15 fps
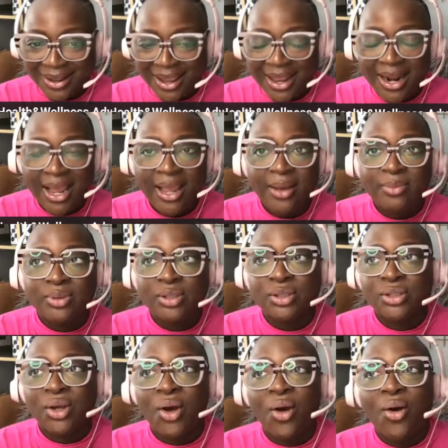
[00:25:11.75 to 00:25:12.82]
And I am
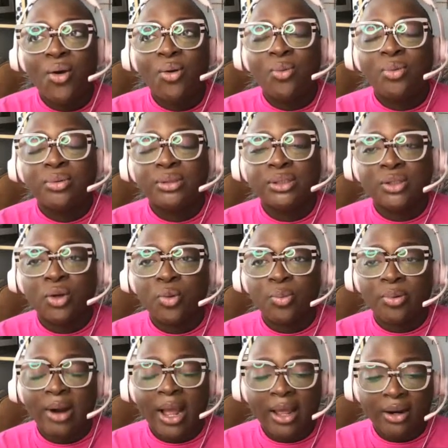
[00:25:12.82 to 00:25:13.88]
so
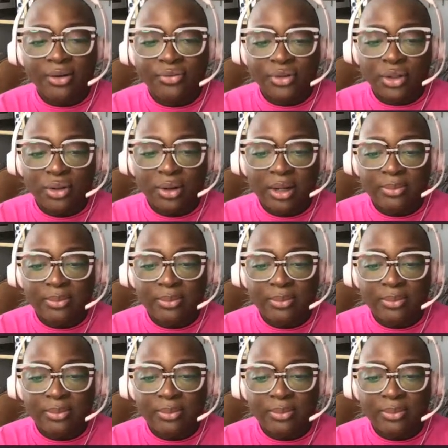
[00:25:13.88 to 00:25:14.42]
proud of you.